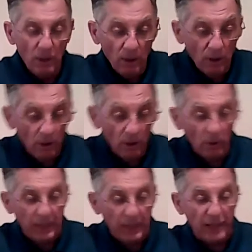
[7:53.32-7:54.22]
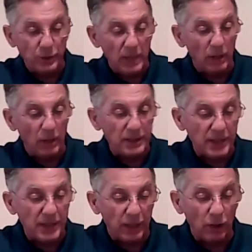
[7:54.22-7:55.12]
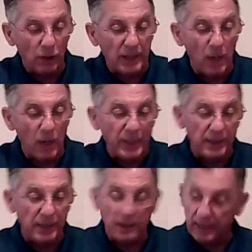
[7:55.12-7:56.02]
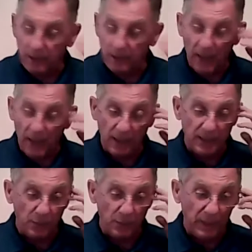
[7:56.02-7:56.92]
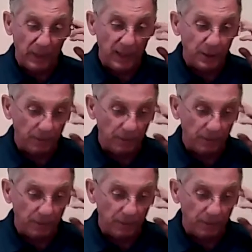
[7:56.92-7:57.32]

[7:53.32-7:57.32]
Okay, so now let's take a look at how we can detect ionizing radiation.